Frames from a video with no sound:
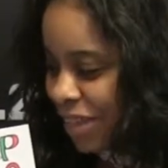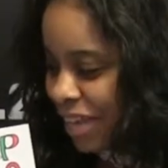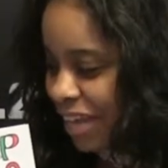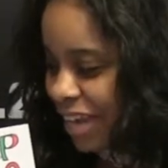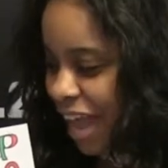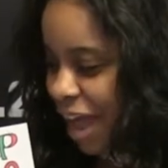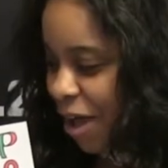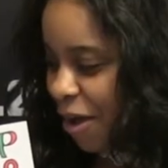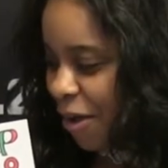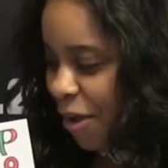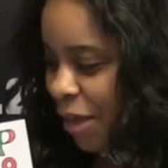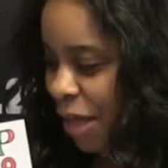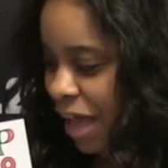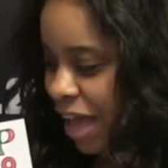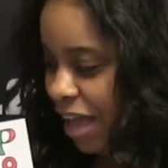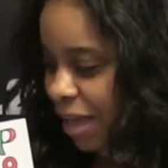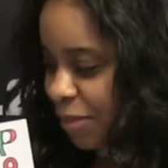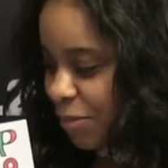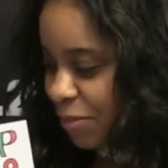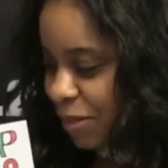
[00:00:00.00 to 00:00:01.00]
Now,
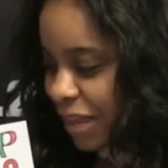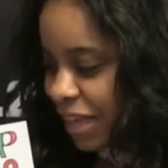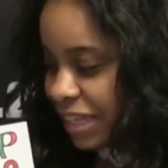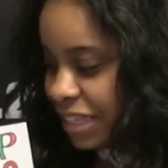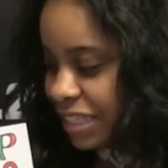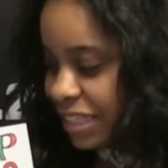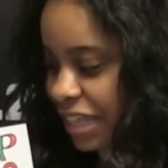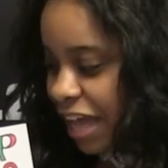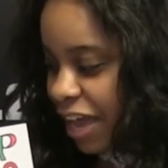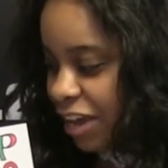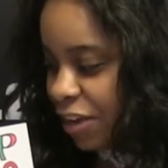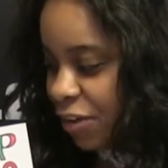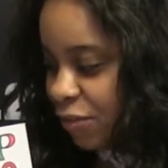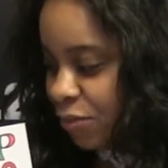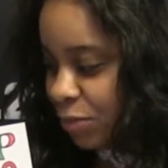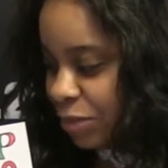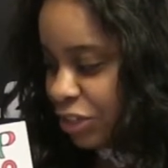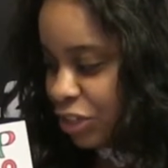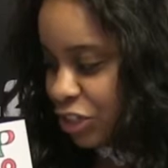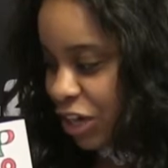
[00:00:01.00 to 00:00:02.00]
inside
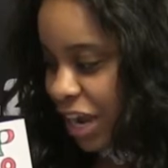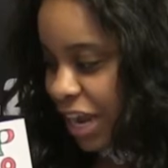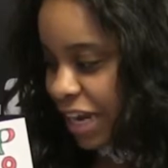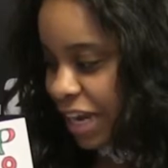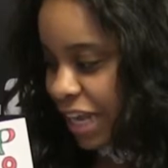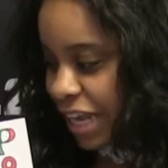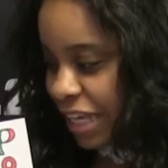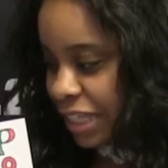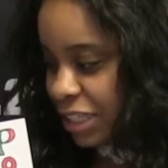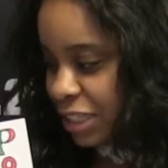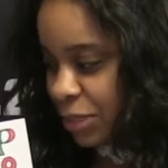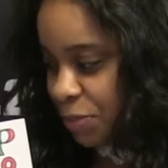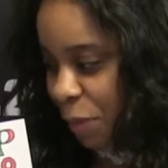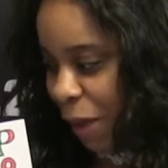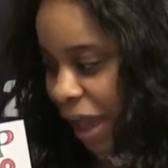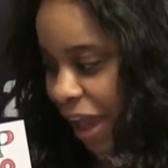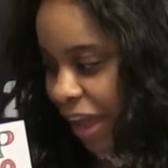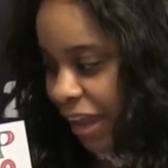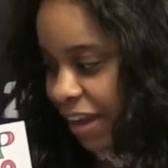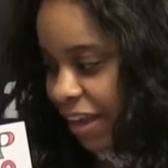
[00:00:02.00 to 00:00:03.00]
of Madrid in
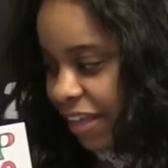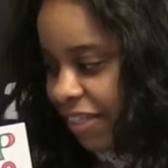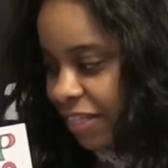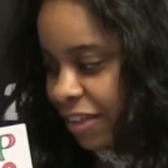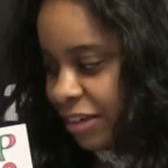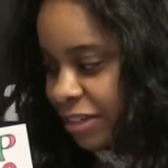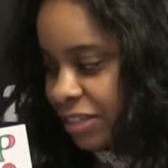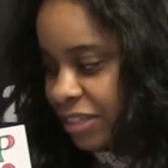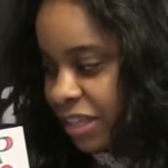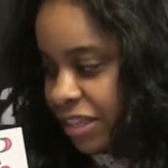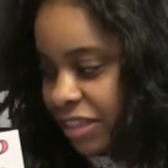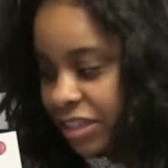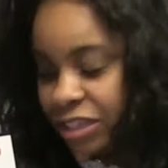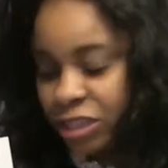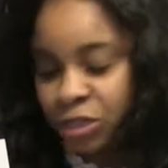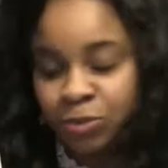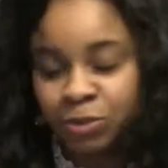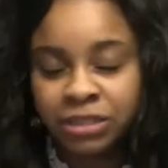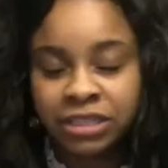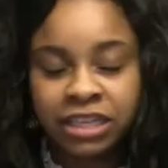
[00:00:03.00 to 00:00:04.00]
Spain, there's
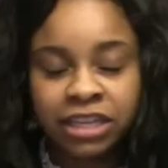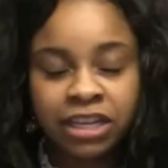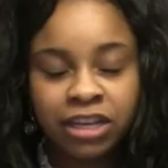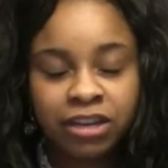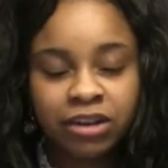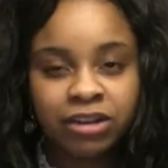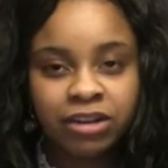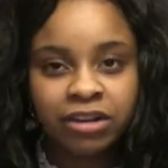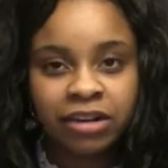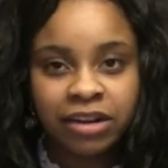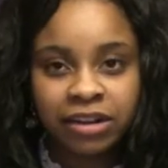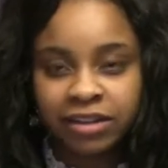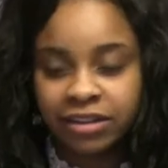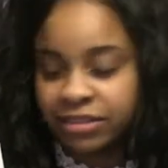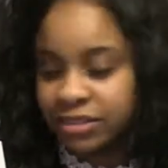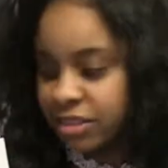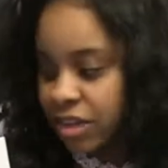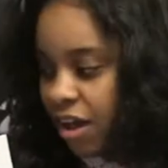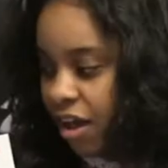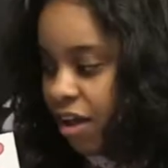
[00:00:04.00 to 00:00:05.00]
this particular
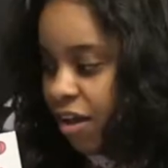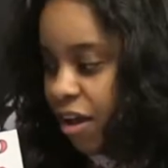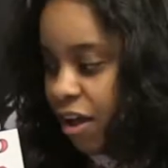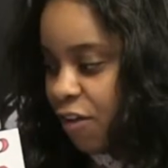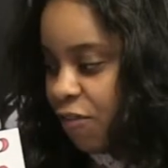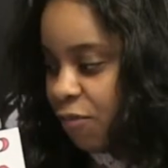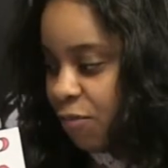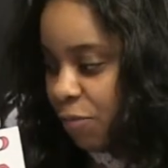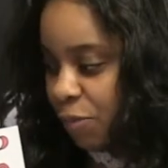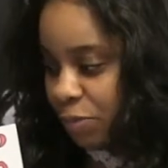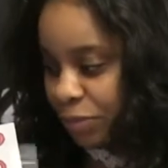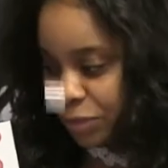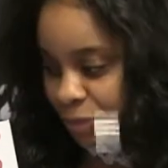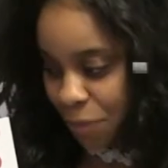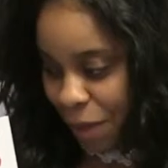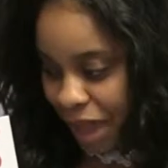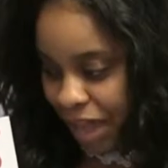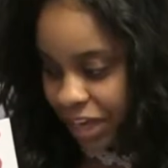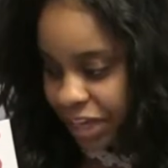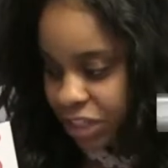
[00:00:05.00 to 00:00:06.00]
tongue of
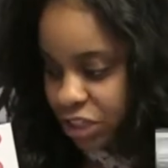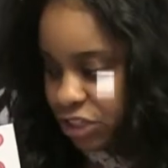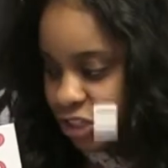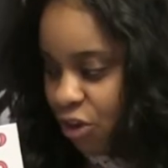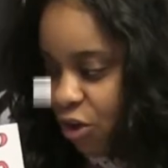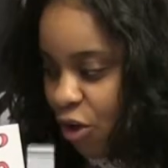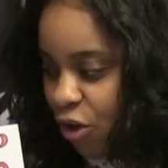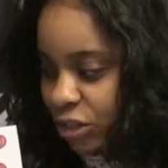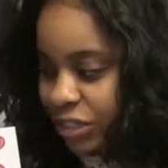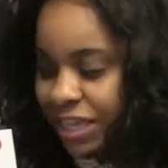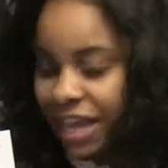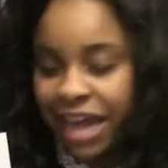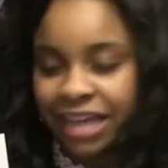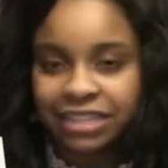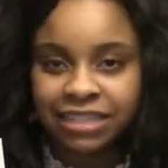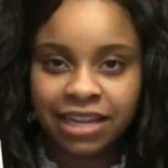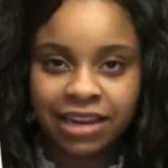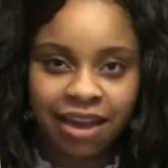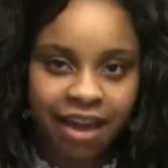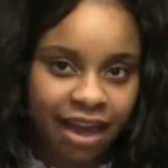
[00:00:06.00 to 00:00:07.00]
Spanish called
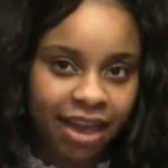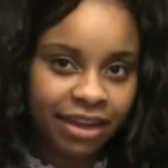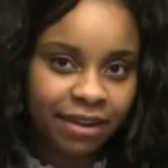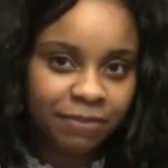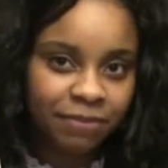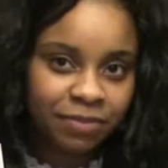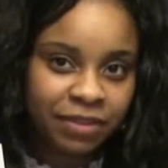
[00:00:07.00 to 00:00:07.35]
Catalan.